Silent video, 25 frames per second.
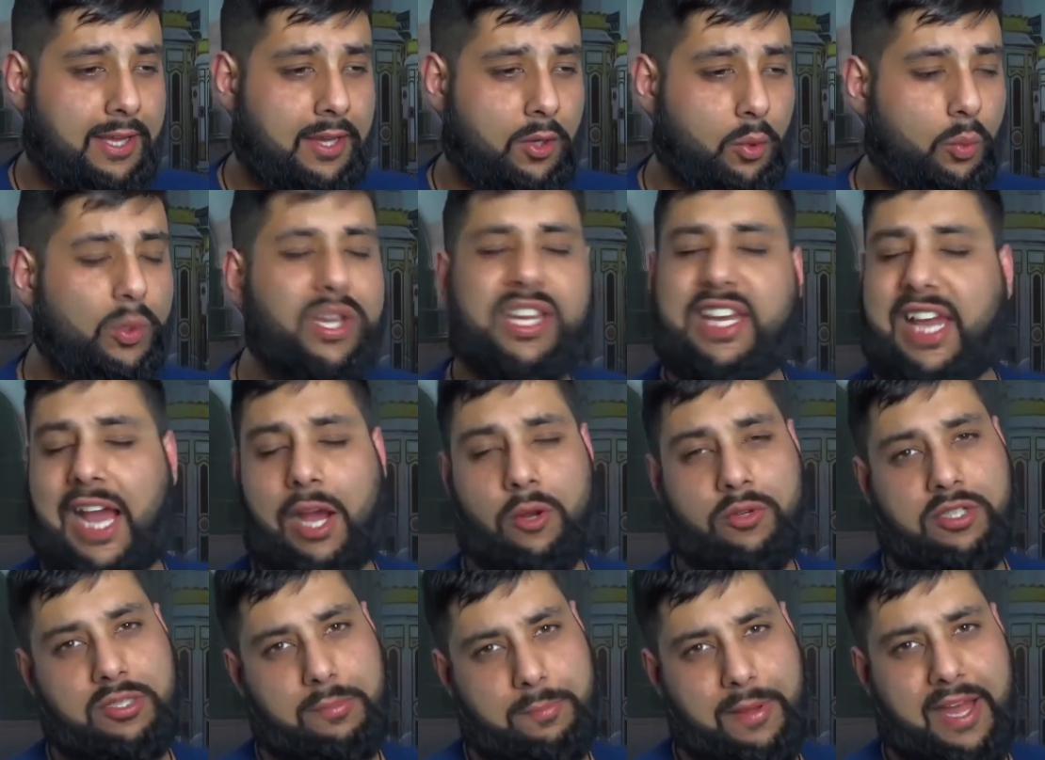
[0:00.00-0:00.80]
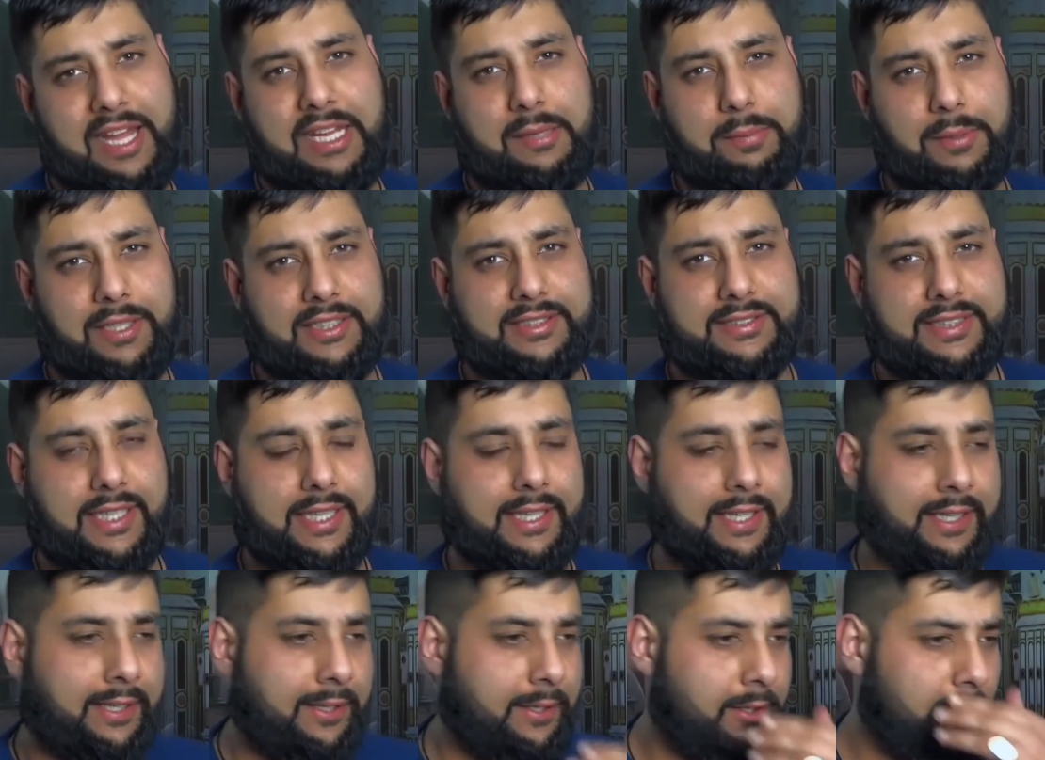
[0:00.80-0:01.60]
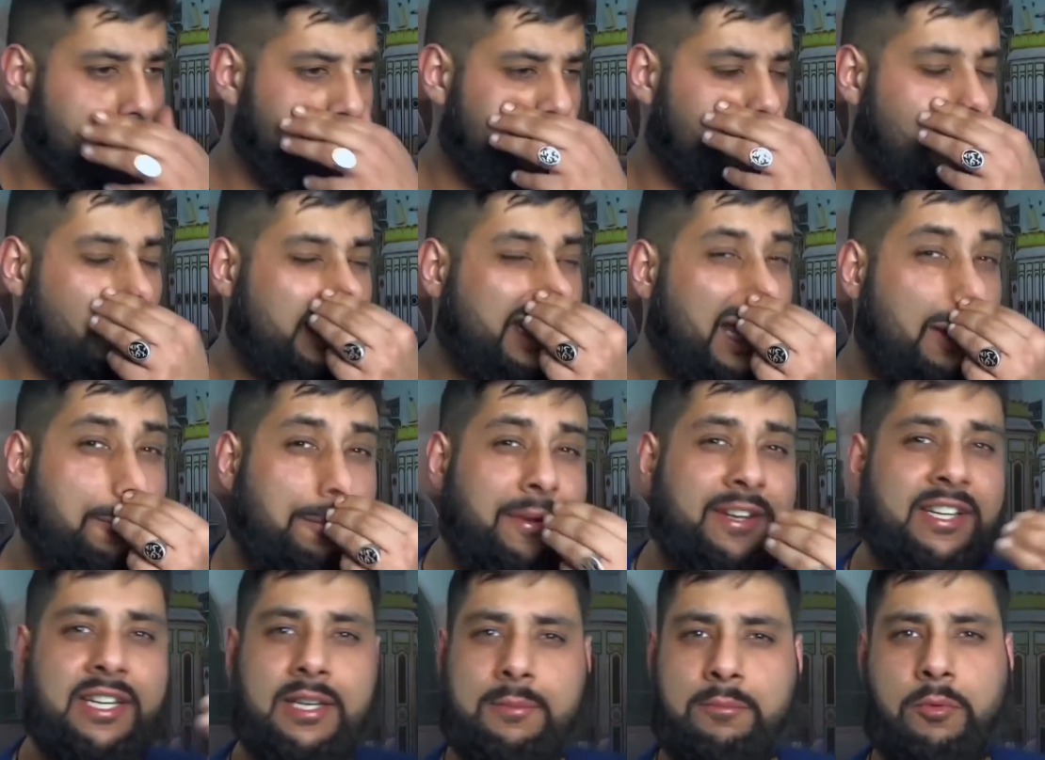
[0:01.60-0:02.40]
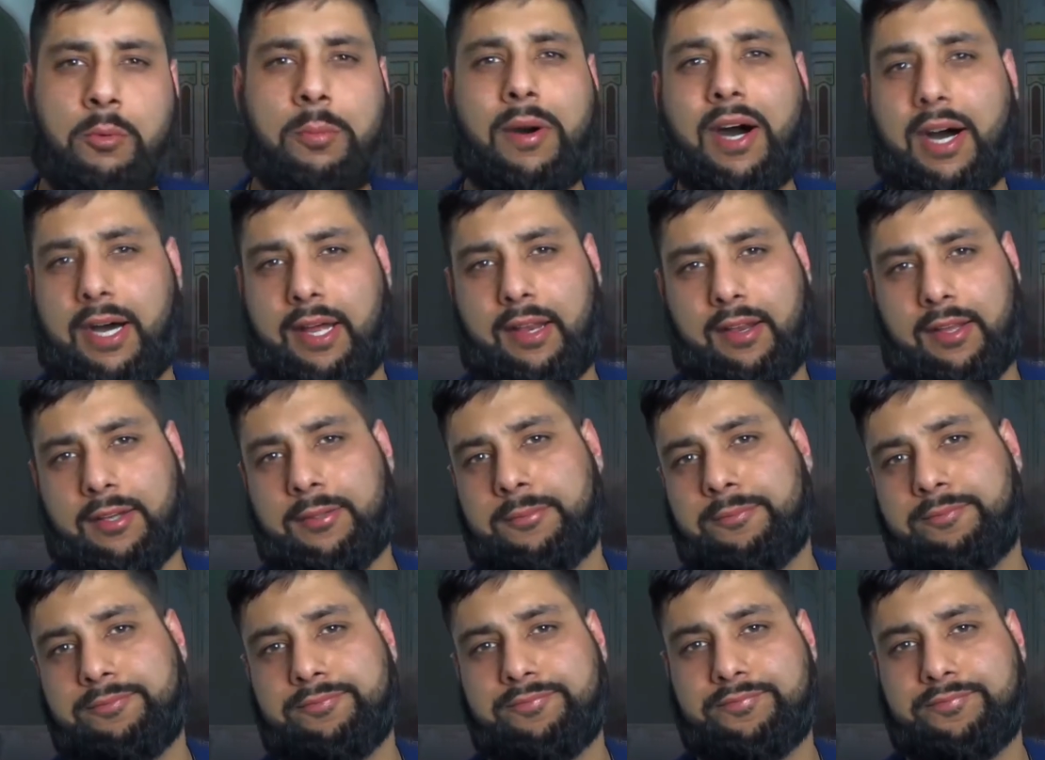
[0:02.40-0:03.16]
We counter back by saying, what happened at Mubahala